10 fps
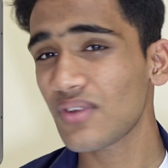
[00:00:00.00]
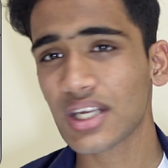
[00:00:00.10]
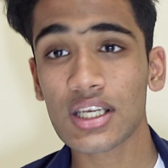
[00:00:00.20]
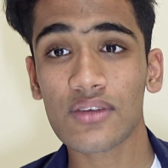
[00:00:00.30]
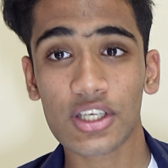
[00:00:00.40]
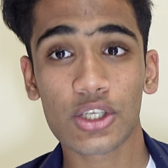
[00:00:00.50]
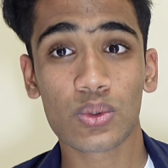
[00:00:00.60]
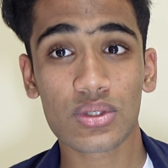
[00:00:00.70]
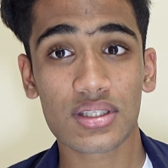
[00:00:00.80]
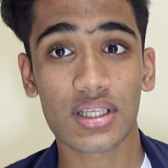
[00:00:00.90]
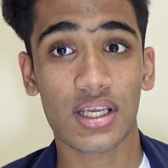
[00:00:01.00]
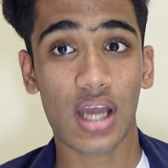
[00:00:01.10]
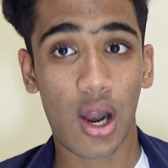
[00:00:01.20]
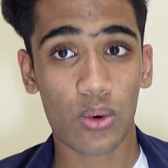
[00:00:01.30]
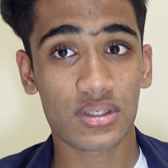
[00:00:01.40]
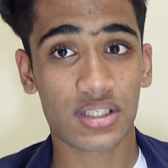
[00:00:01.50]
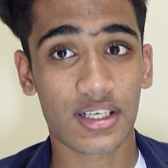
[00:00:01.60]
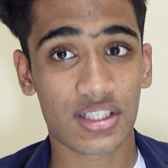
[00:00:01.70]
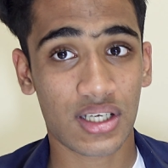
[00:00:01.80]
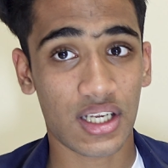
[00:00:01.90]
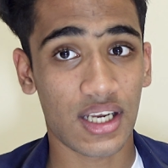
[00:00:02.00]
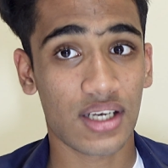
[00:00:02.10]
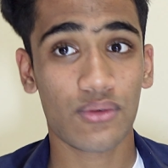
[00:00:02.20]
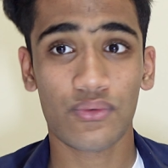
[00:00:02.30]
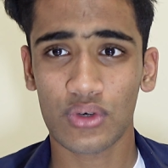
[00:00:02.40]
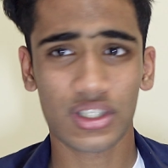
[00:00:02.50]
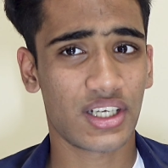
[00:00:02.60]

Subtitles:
we can even use the outside screen for the